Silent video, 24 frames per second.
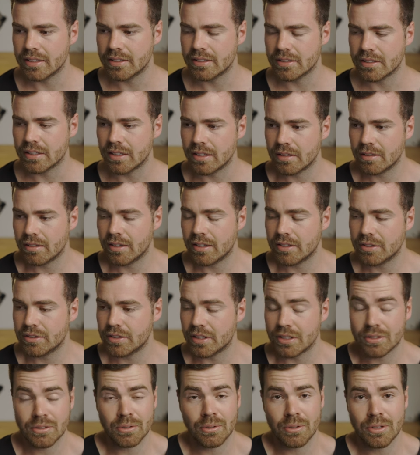it's, uh,
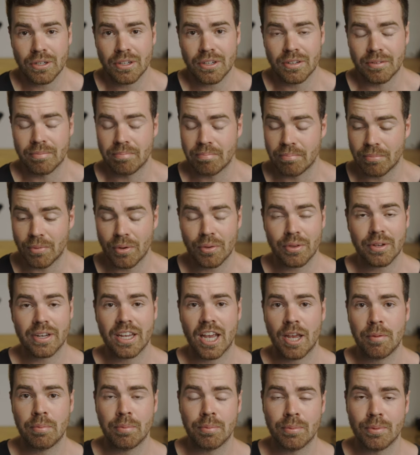it's, it's all good. More than
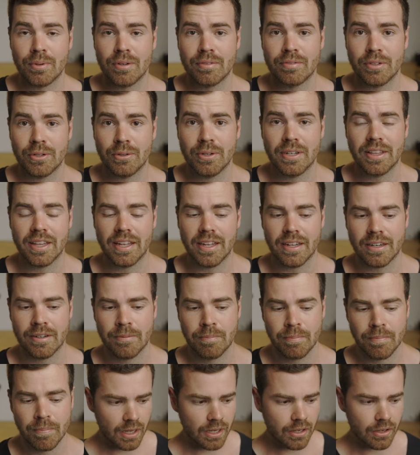capable of doing that.
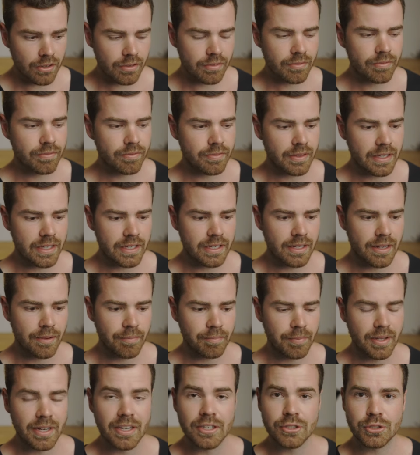A lot of the
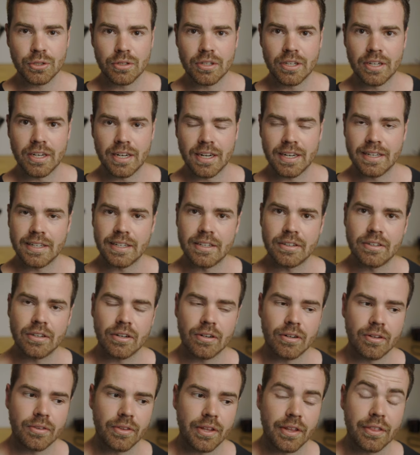um, initial learning I did
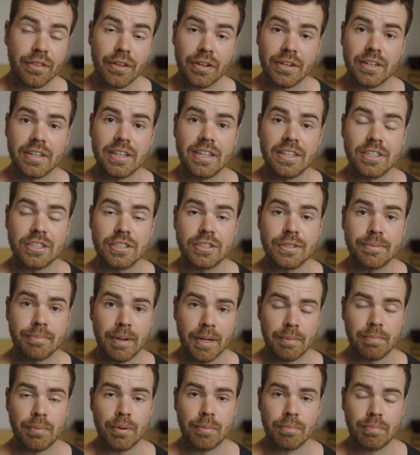on the 13 inch
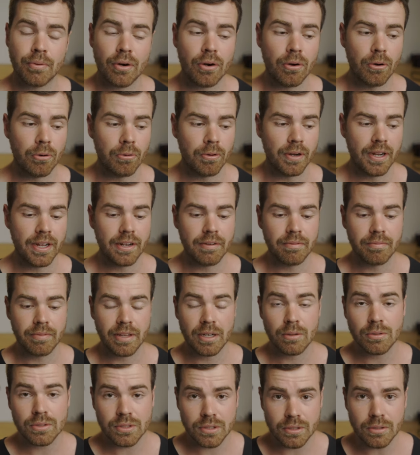MacBook Pro, and
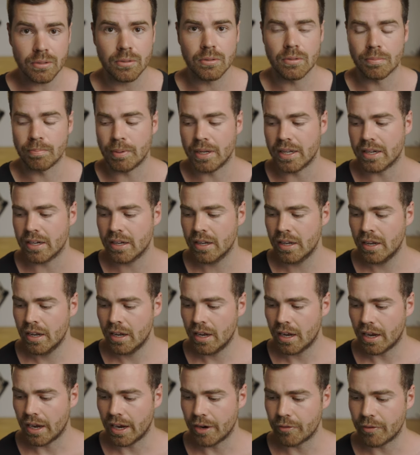that was cool, but
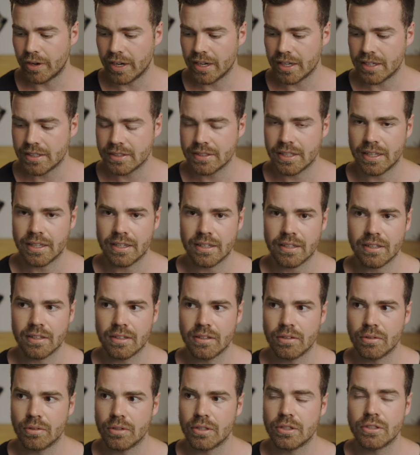I realized that
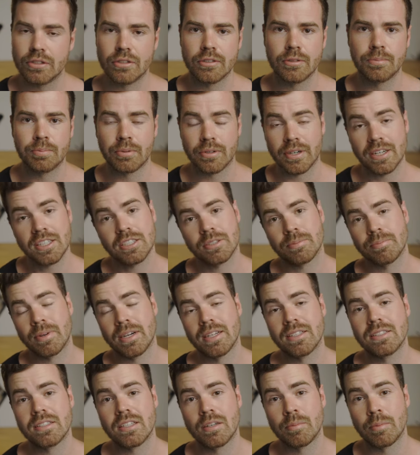in order to progress
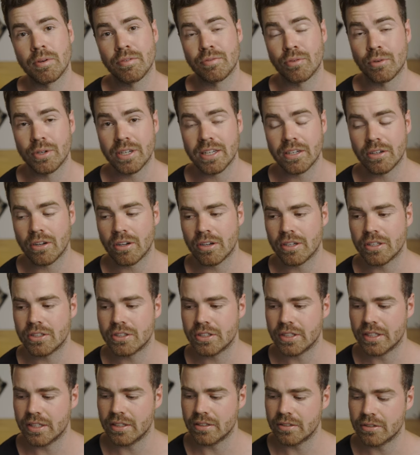my Cinema 4D
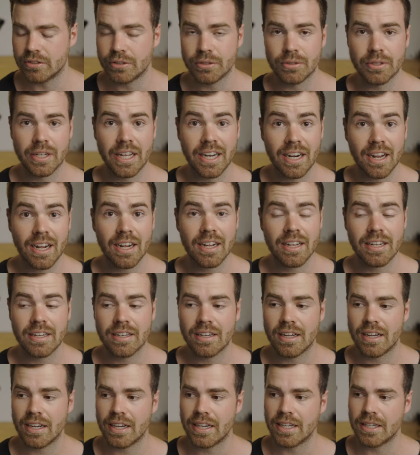knowledge and to get
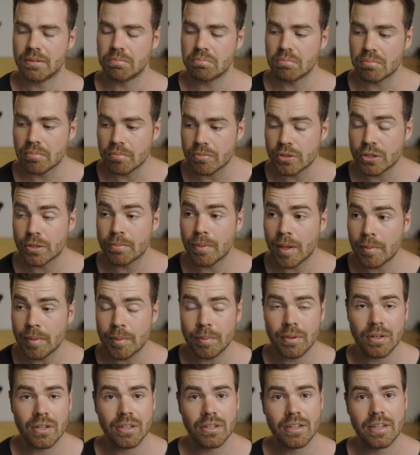hired, I should maybe
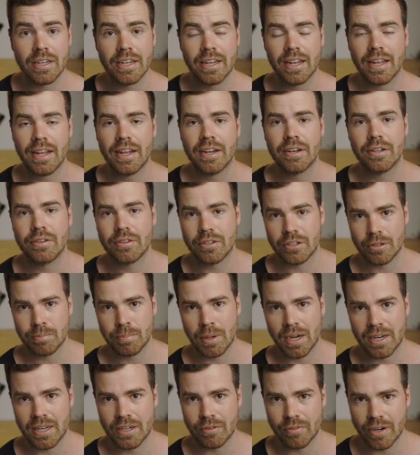be looking at third
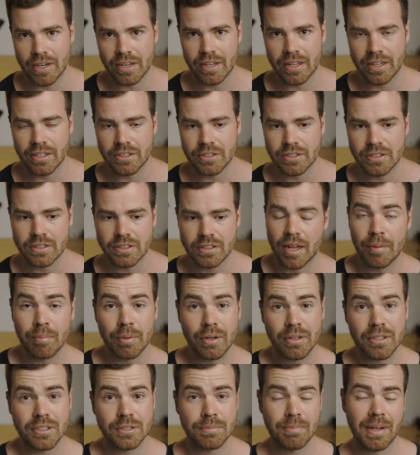party render engines. And
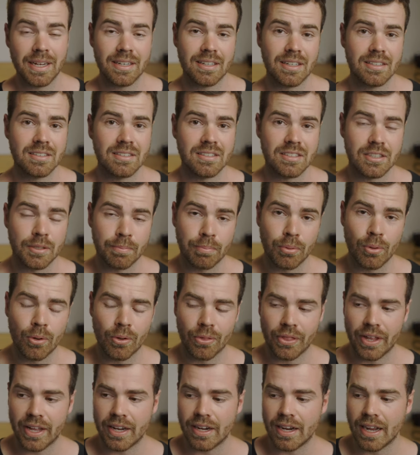because Mac doesn't
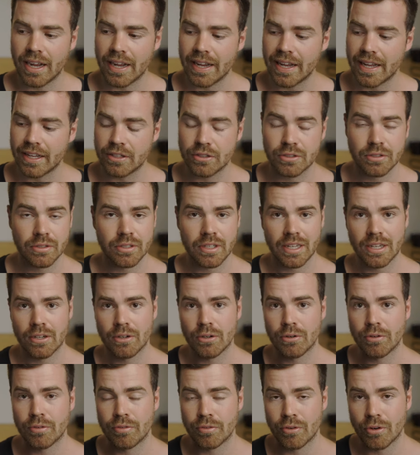support that, I had to go
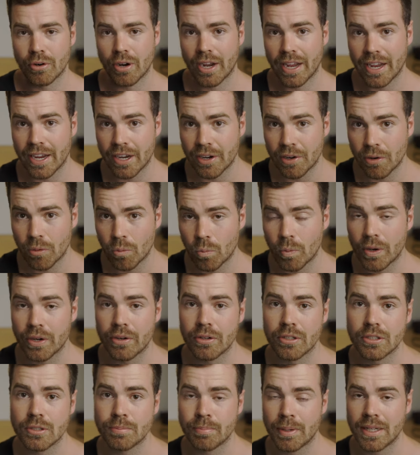for a
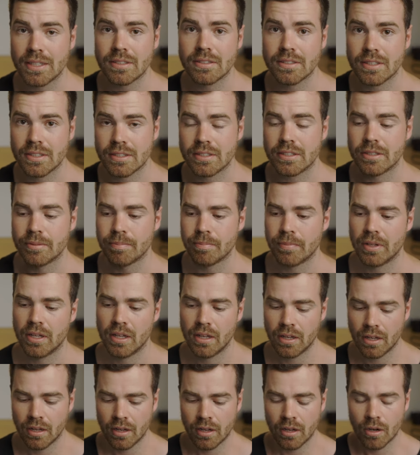Windows-based system.
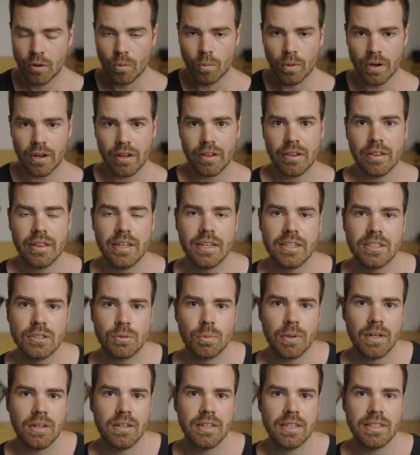One other thing as
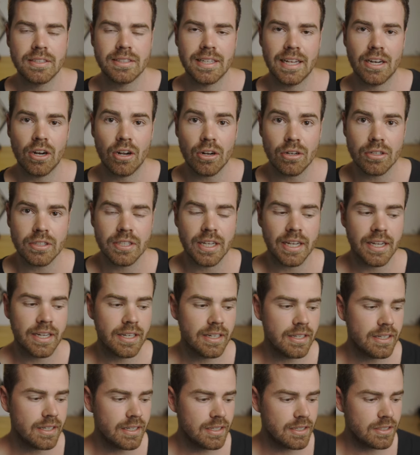well is that
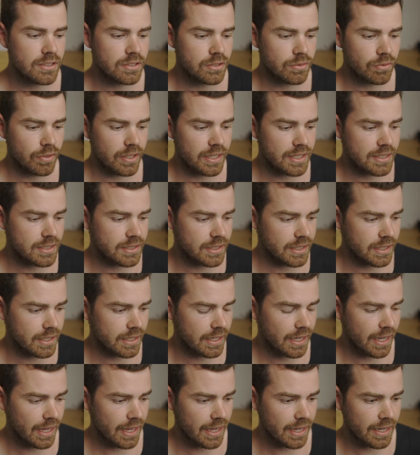Octane is releasing
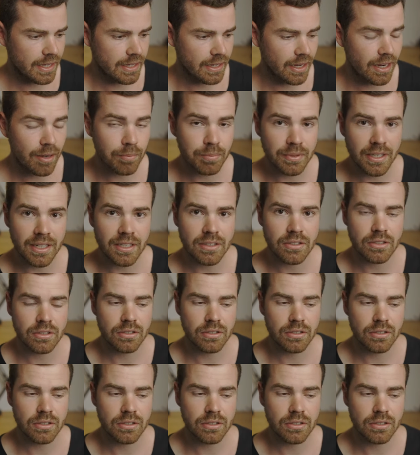a update